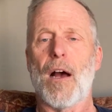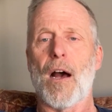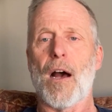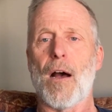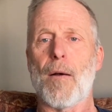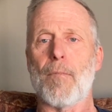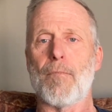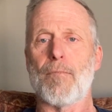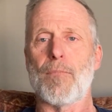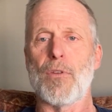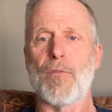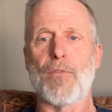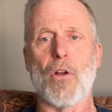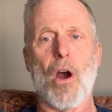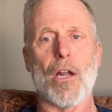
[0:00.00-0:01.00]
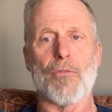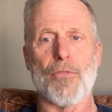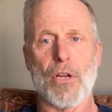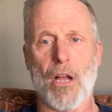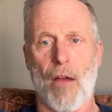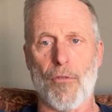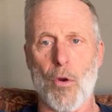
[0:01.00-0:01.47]
you've got a
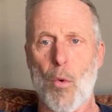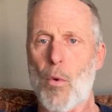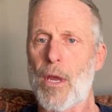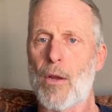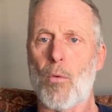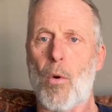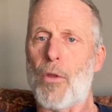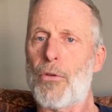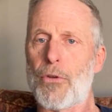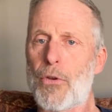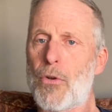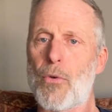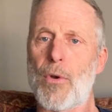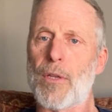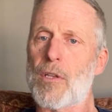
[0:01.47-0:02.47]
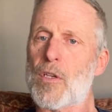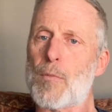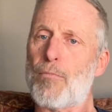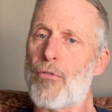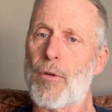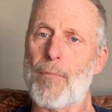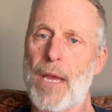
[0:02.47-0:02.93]
recovery week, whether you're doing the
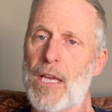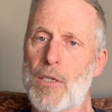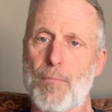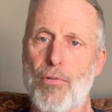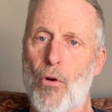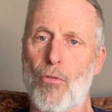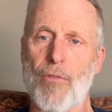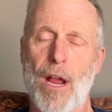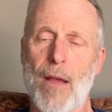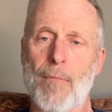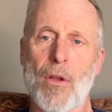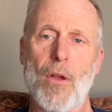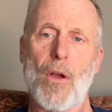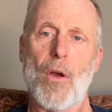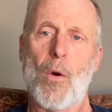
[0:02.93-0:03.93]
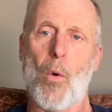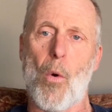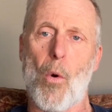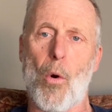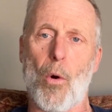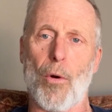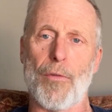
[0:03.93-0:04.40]
spring base program
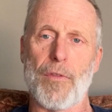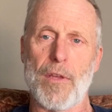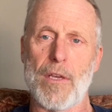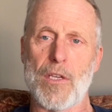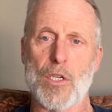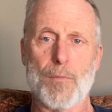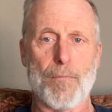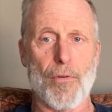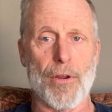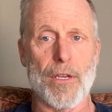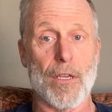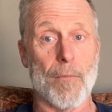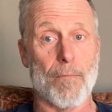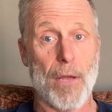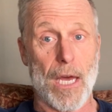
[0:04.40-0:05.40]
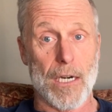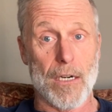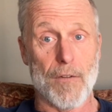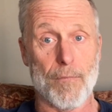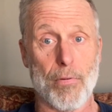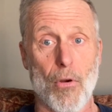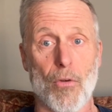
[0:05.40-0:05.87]
or the spring
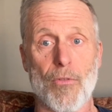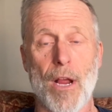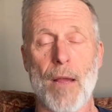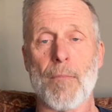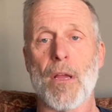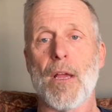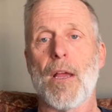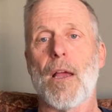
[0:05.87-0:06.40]
competitive program.